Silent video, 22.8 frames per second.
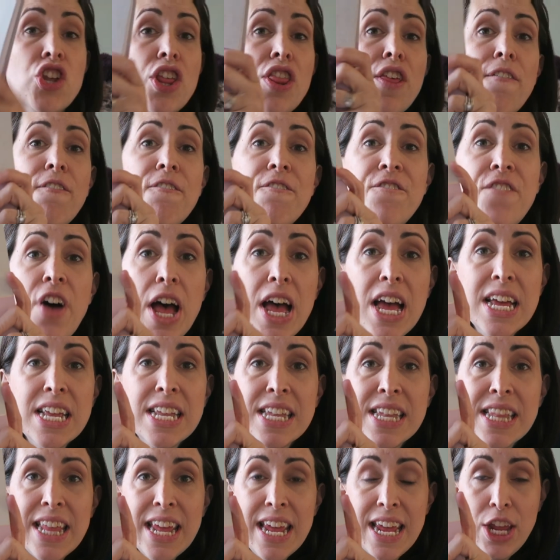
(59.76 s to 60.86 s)
So the first
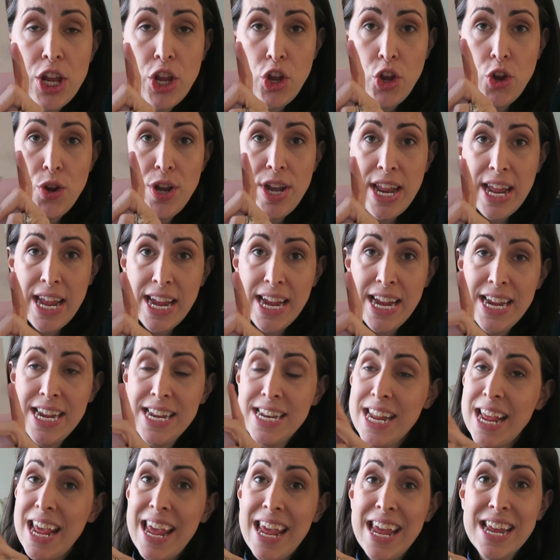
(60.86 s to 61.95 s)
thing you
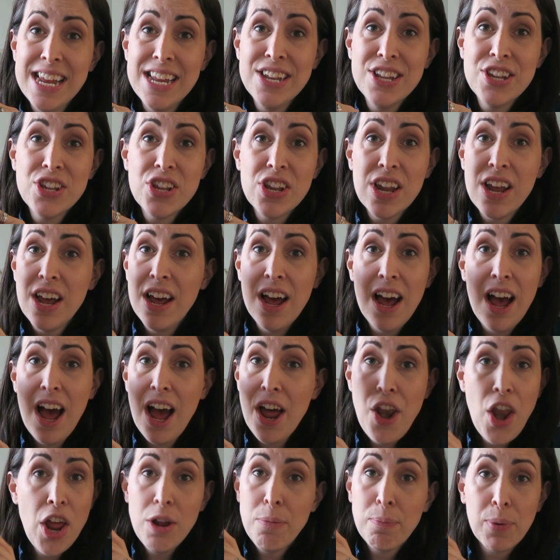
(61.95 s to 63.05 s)
need is
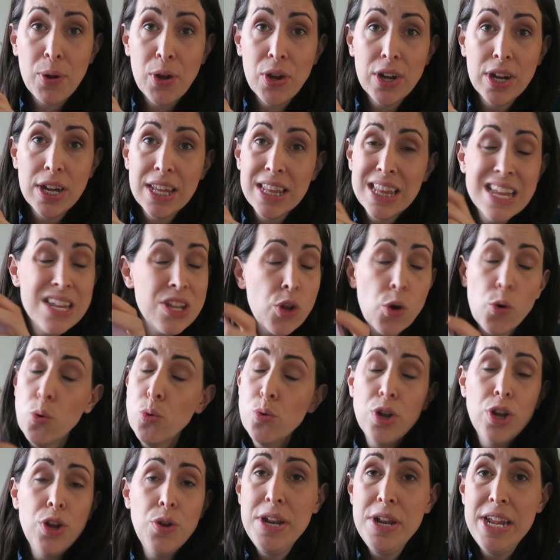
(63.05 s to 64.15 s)
a notebook. That's all
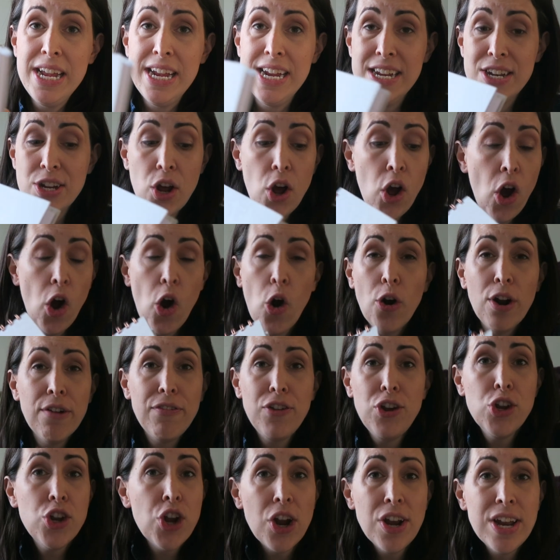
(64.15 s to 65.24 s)
need. Or
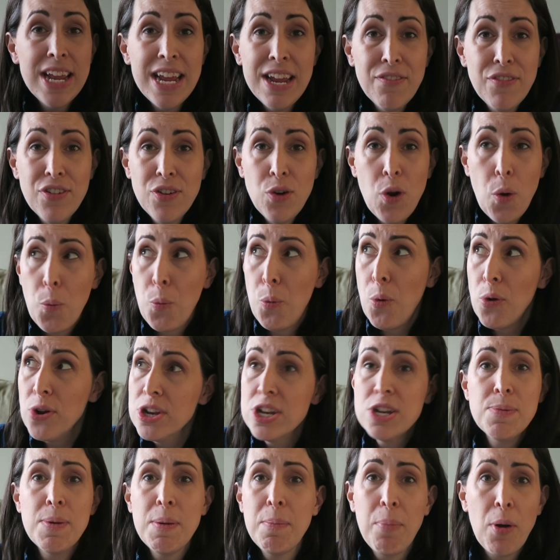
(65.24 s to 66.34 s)
if you don't even
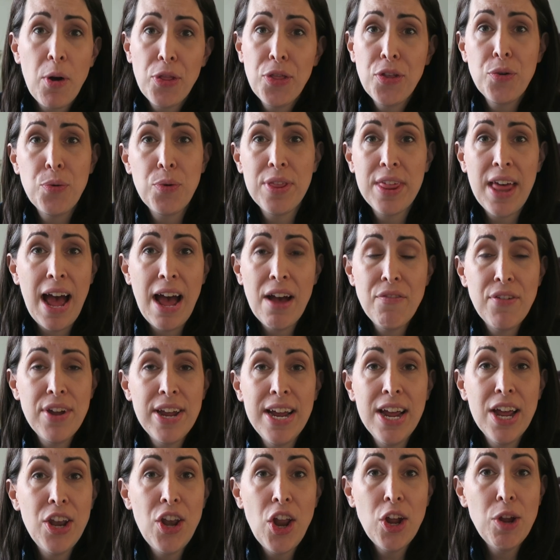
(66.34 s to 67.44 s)
want to be bothered with
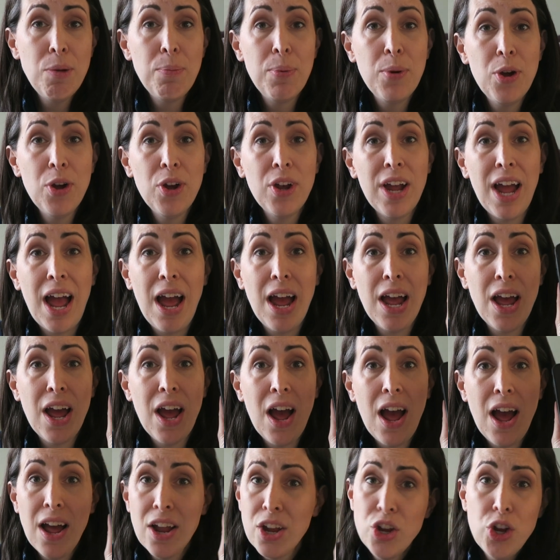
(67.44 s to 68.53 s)
having a notebook,
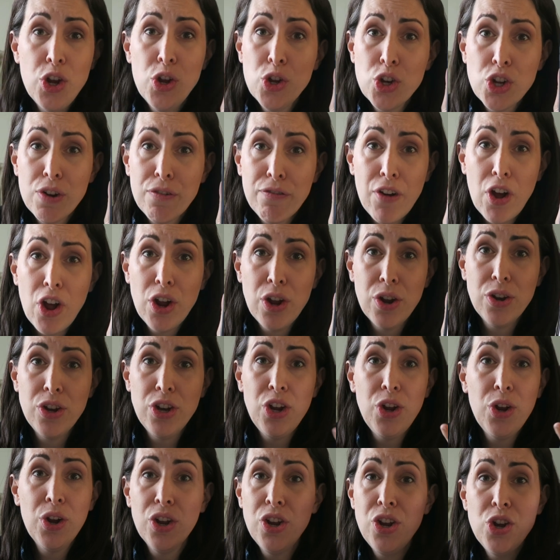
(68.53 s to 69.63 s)
use your phone.
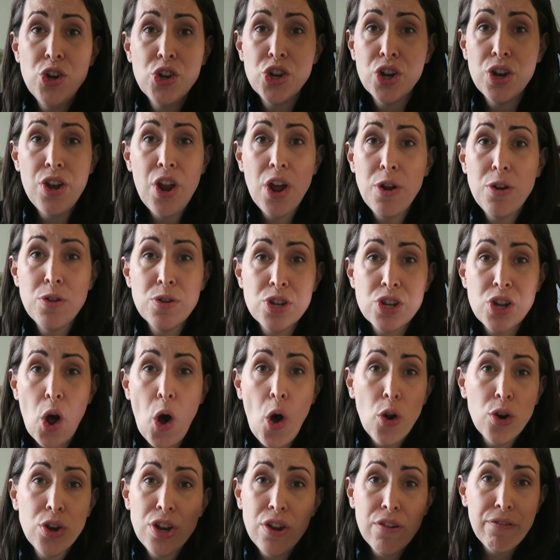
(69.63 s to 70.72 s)
You can use your notes
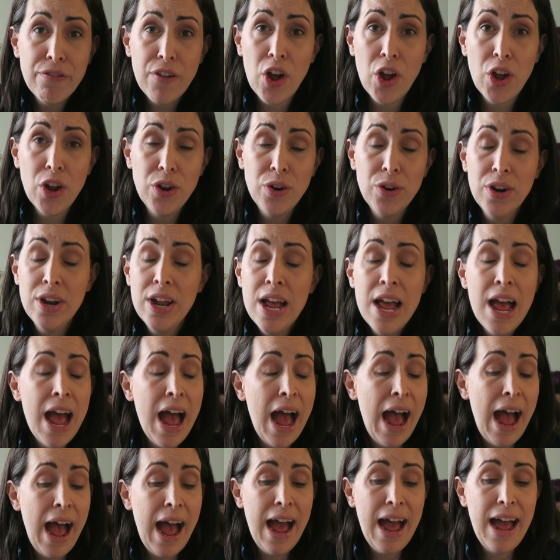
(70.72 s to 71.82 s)
on your phone
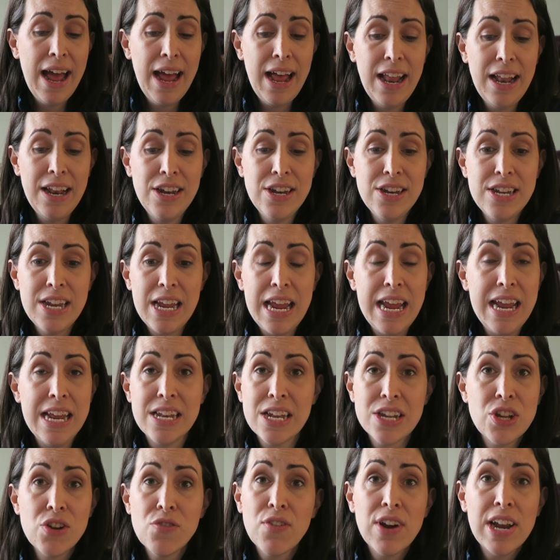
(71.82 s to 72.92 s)
and it
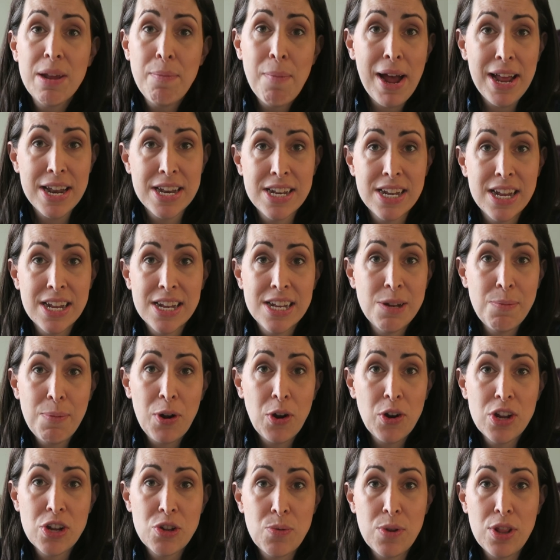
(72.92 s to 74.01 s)
doesn't really matter, to be
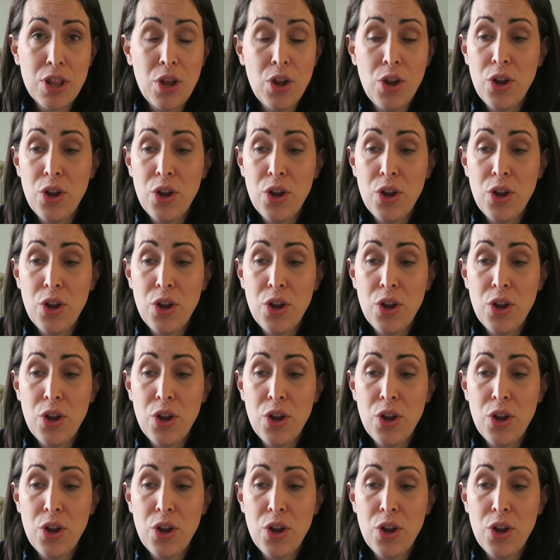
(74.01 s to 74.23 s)
honest with you.